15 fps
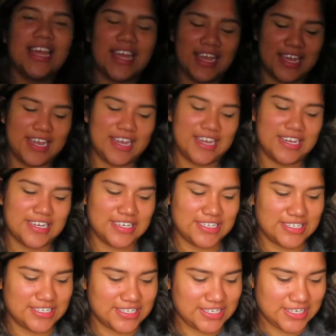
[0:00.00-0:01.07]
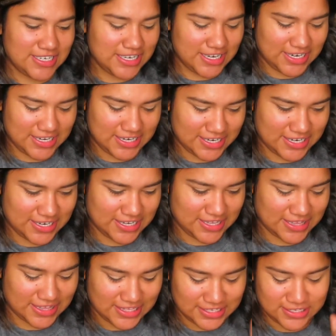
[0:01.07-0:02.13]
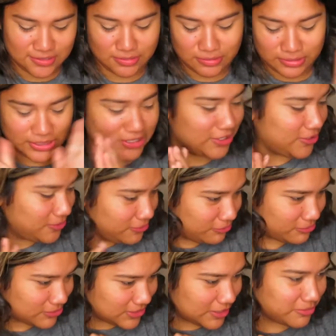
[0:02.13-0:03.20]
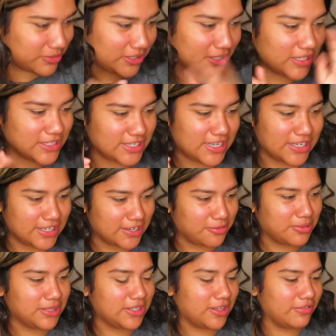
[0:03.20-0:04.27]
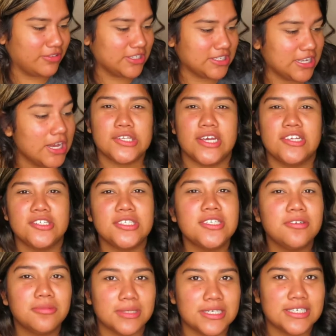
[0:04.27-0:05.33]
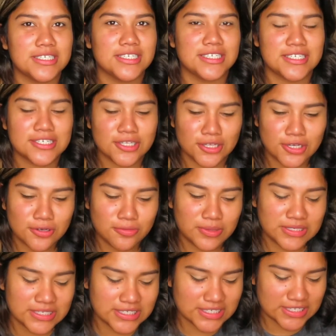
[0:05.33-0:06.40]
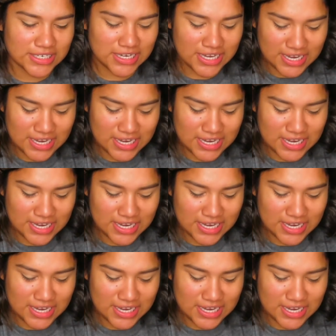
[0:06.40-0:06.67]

and this is what we're gonna use. I'm really excited. I really love this. So I actually already did this look once.